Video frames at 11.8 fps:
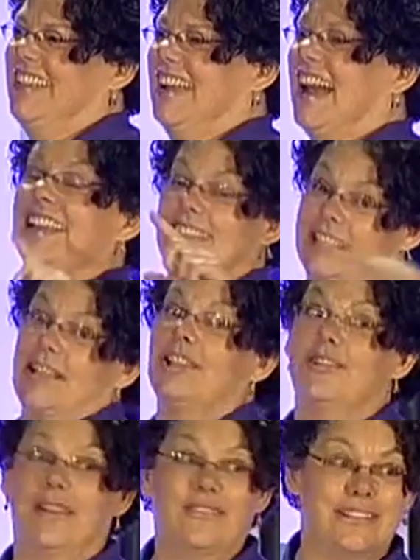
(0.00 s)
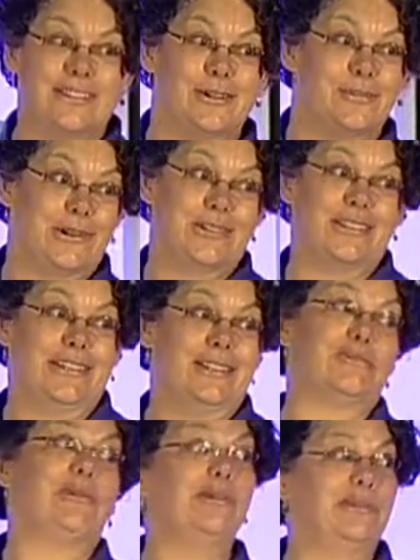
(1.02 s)
I can tell you, every single person in
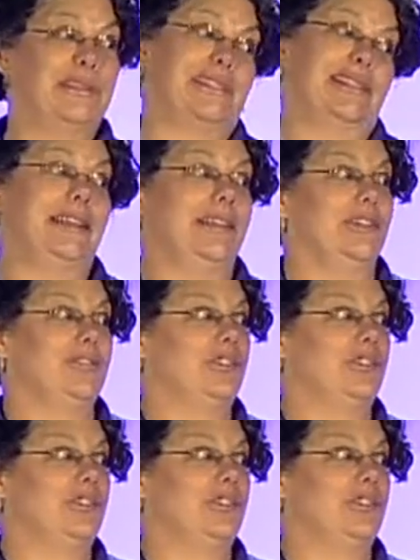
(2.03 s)
this room doesn't need a new